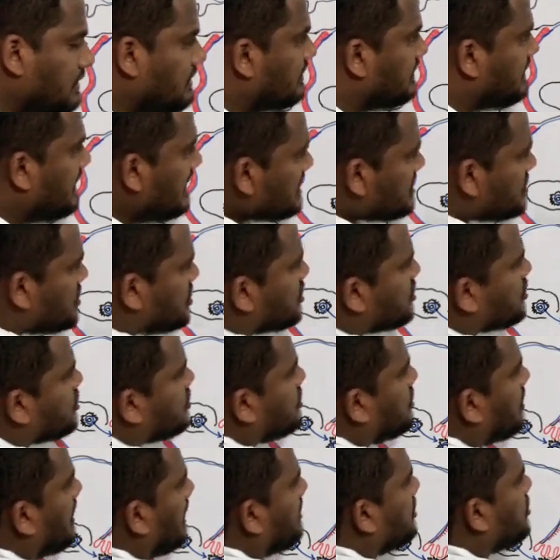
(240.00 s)
This
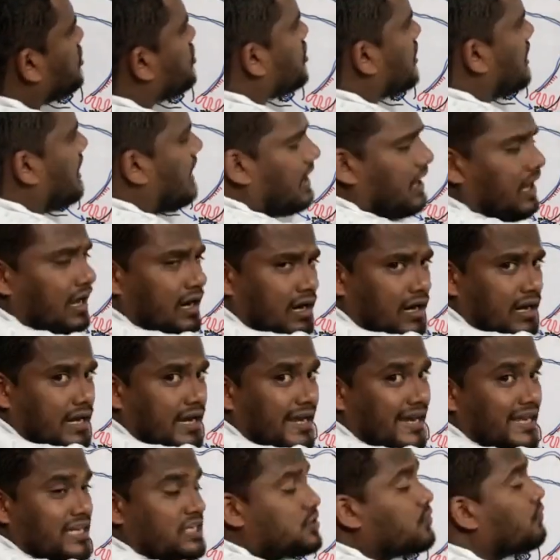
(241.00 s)
structure
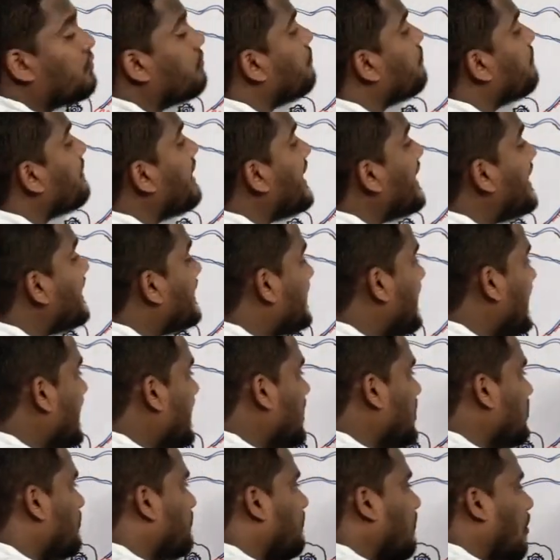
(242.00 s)
is
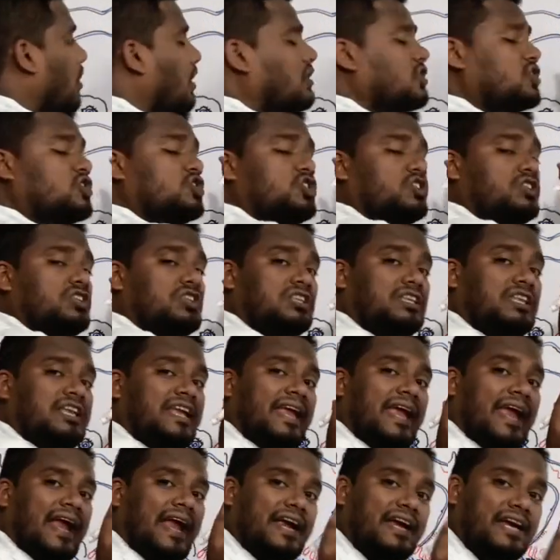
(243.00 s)
waiting for the
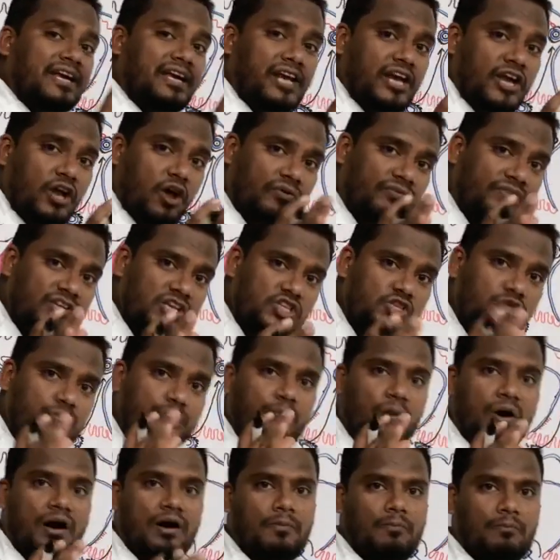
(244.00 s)
entry of the
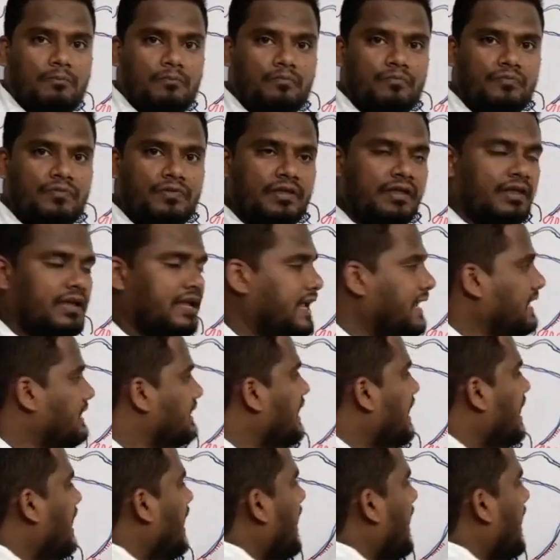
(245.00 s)
sperm in the